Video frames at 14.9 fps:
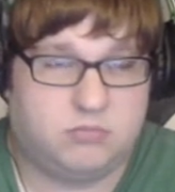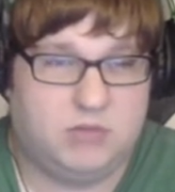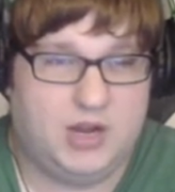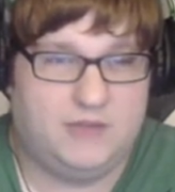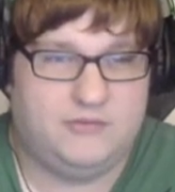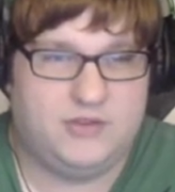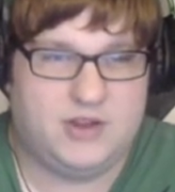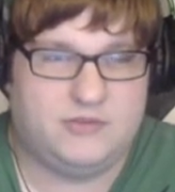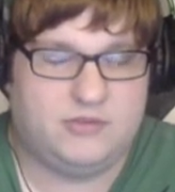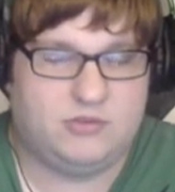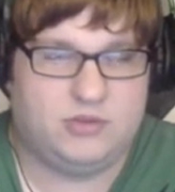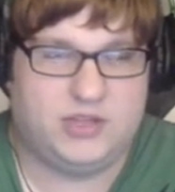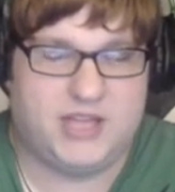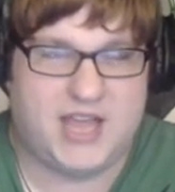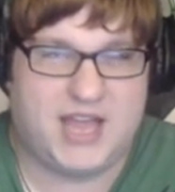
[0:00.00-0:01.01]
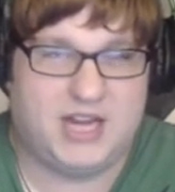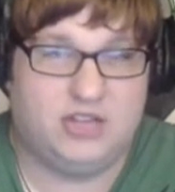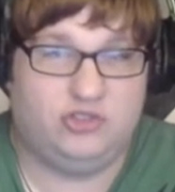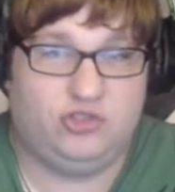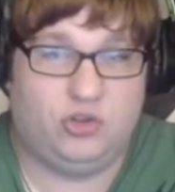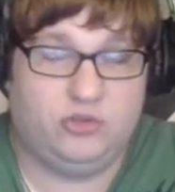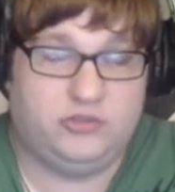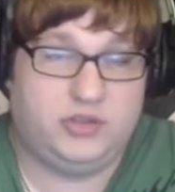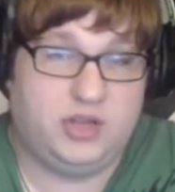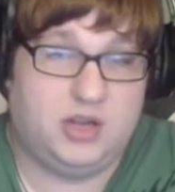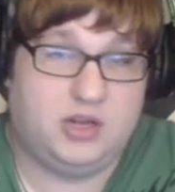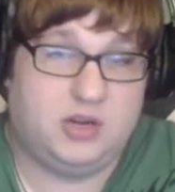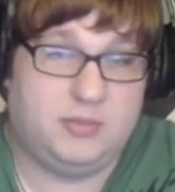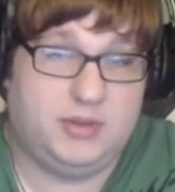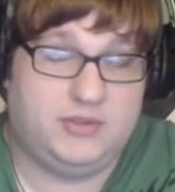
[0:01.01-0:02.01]
I've never really had a Jolteon
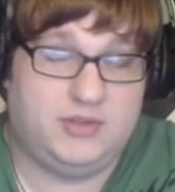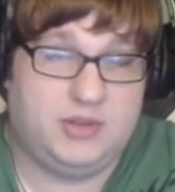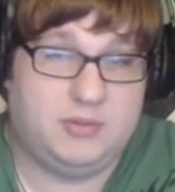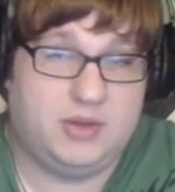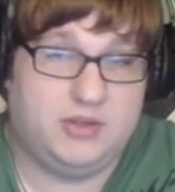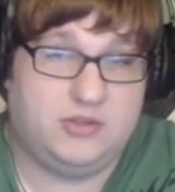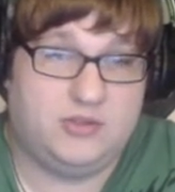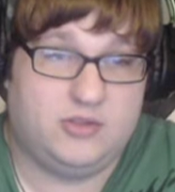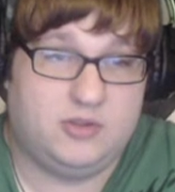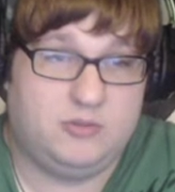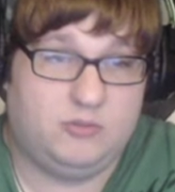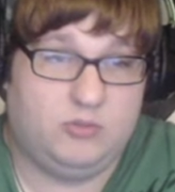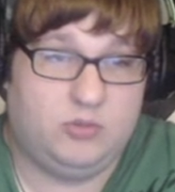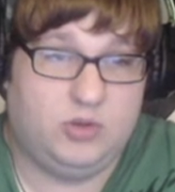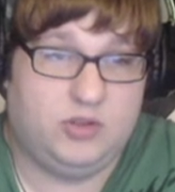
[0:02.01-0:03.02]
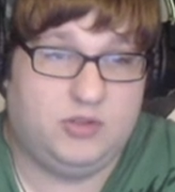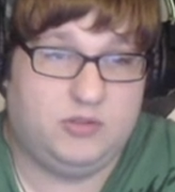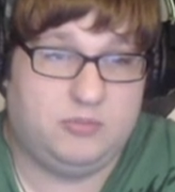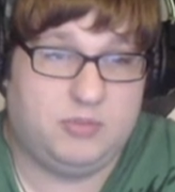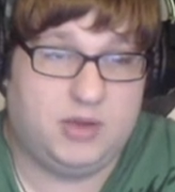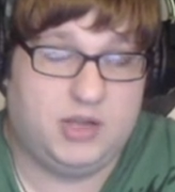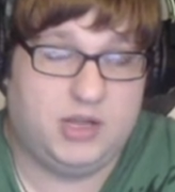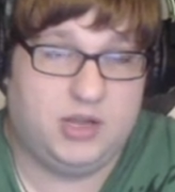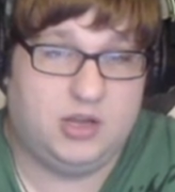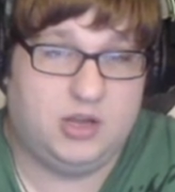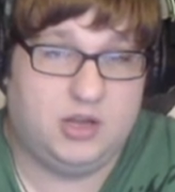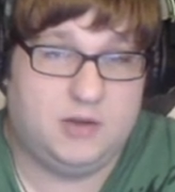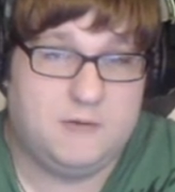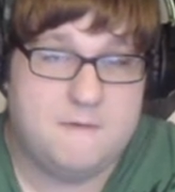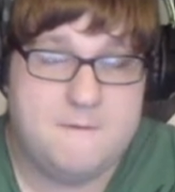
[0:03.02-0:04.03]
on on my team other than with my
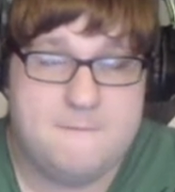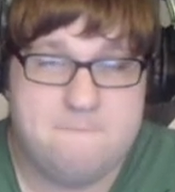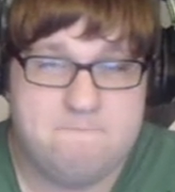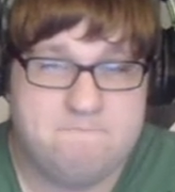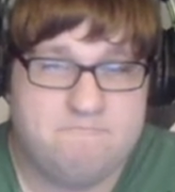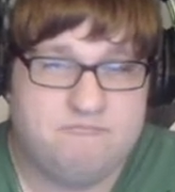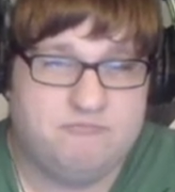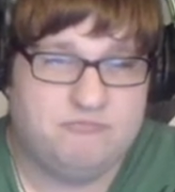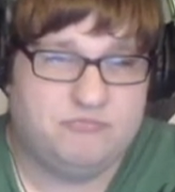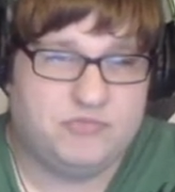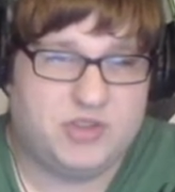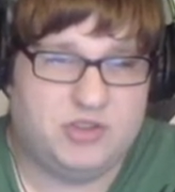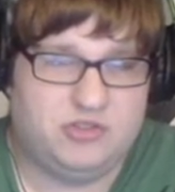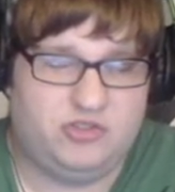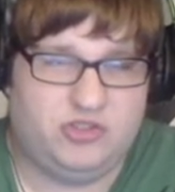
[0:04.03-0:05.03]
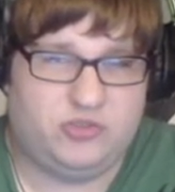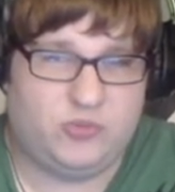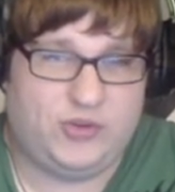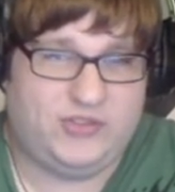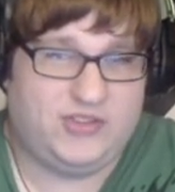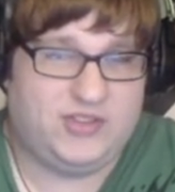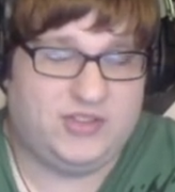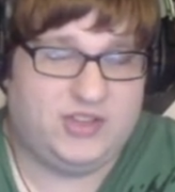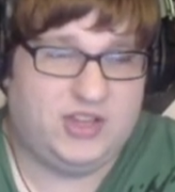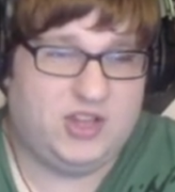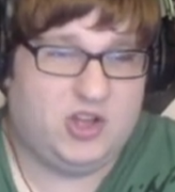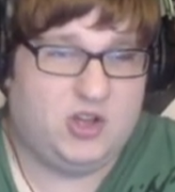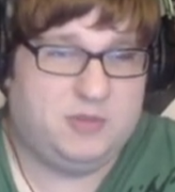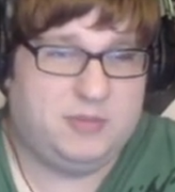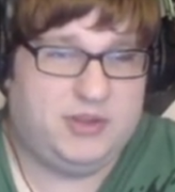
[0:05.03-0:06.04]
uh, just recently
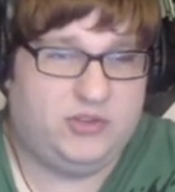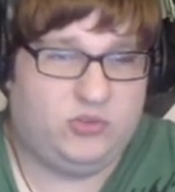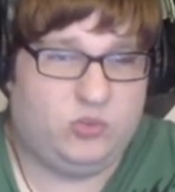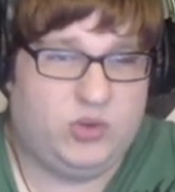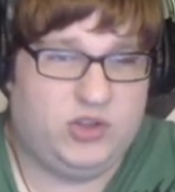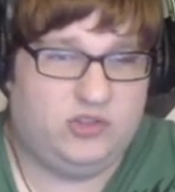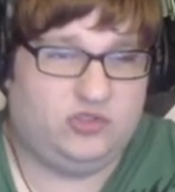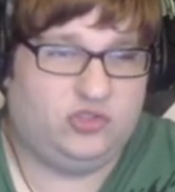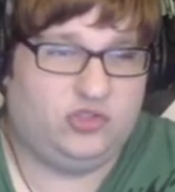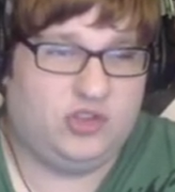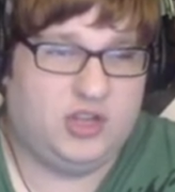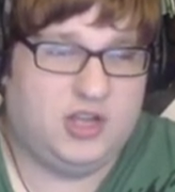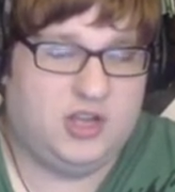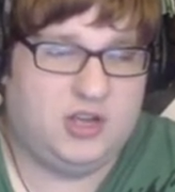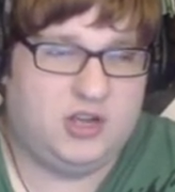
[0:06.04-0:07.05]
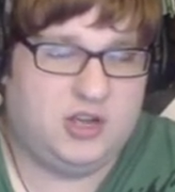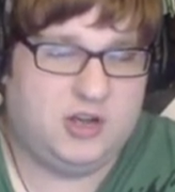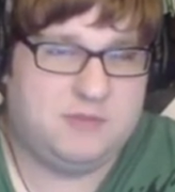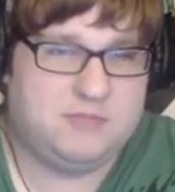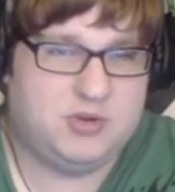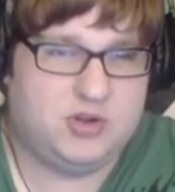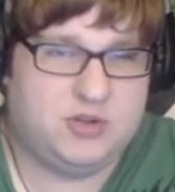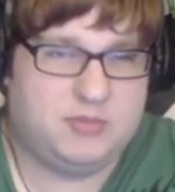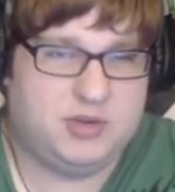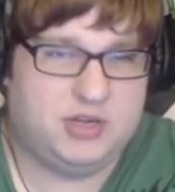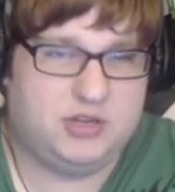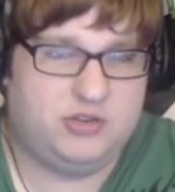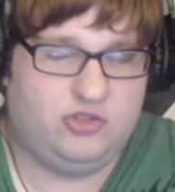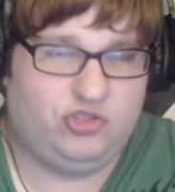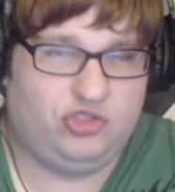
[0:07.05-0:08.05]
on my Switch uh, on
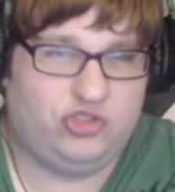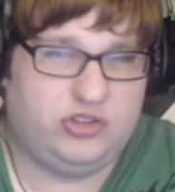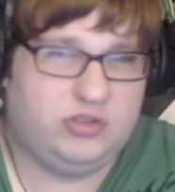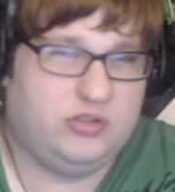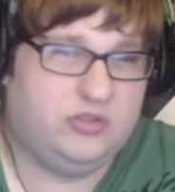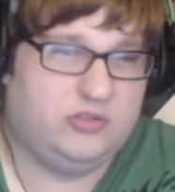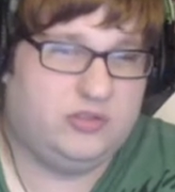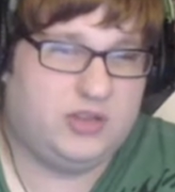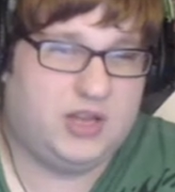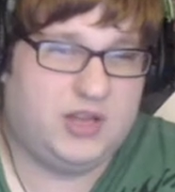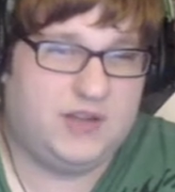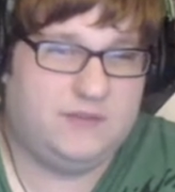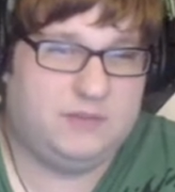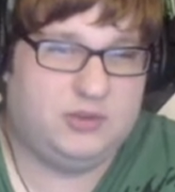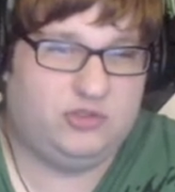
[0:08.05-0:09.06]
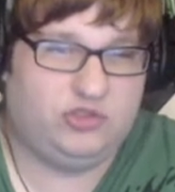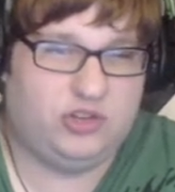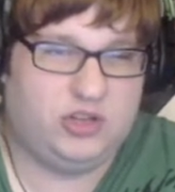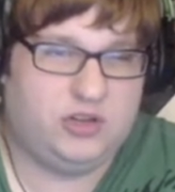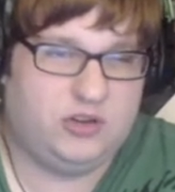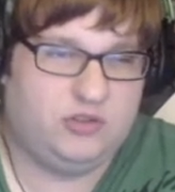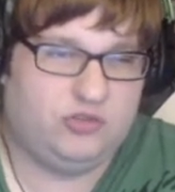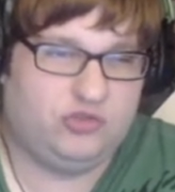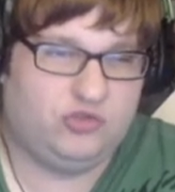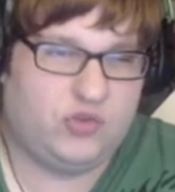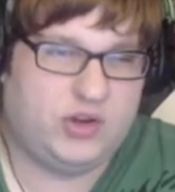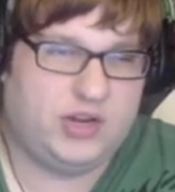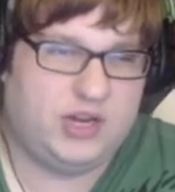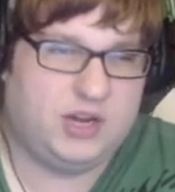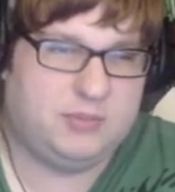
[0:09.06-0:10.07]
Pokemon Shield. I've been tra
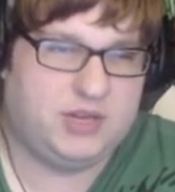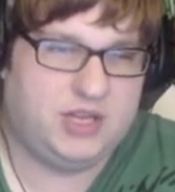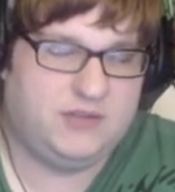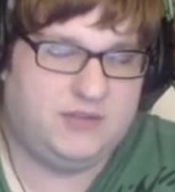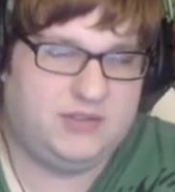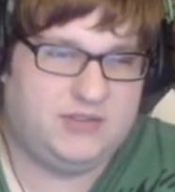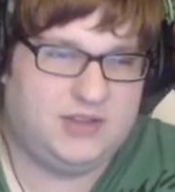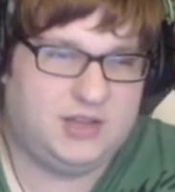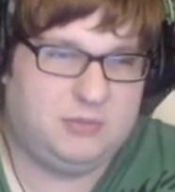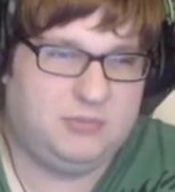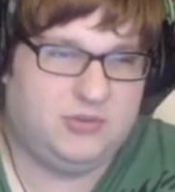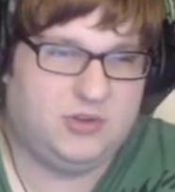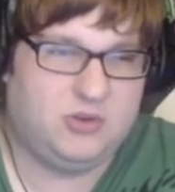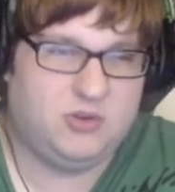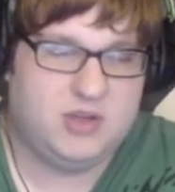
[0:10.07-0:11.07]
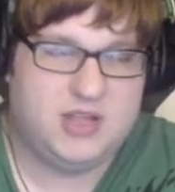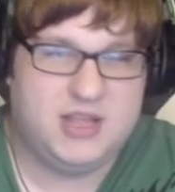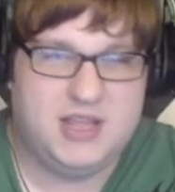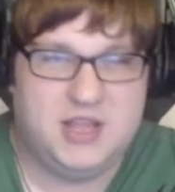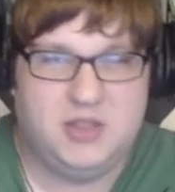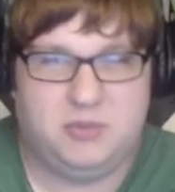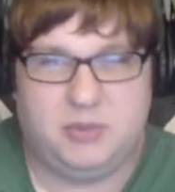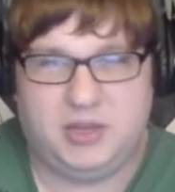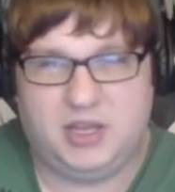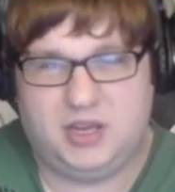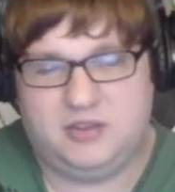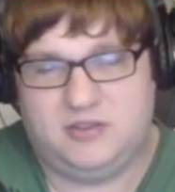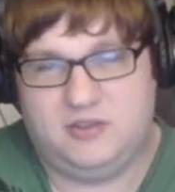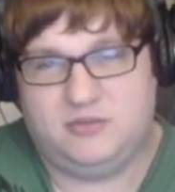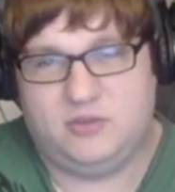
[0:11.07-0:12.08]
training up an Eevee team, so they're kind
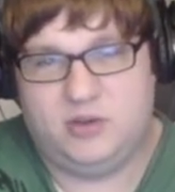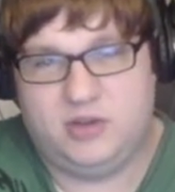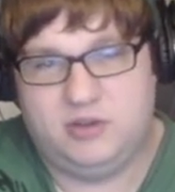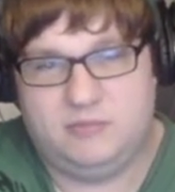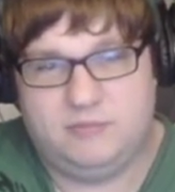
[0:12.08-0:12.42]
of different.